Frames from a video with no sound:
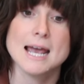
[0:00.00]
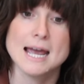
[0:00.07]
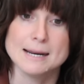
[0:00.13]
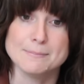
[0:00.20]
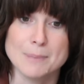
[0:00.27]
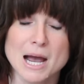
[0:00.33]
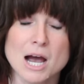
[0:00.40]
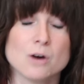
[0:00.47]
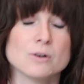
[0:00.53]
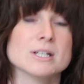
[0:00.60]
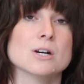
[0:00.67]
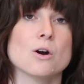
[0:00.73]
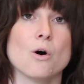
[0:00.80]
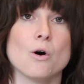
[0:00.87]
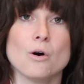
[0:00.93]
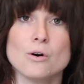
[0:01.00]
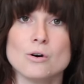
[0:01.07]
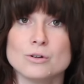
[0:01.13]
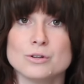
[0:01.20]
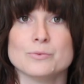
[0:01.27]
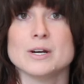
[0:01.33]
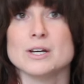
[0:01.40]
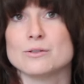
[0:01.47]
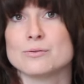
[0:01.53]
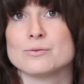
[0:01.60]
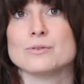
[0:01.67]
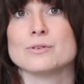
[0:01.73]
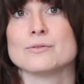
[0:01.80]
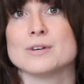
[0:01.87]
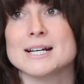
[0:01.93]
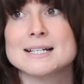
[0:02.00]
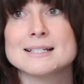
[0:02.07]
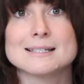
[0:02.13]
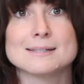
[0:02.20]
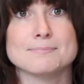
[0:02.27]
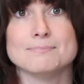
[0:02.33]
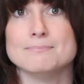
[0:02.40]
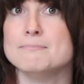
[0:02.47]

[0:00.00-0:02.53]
and pound it all the way through the rings,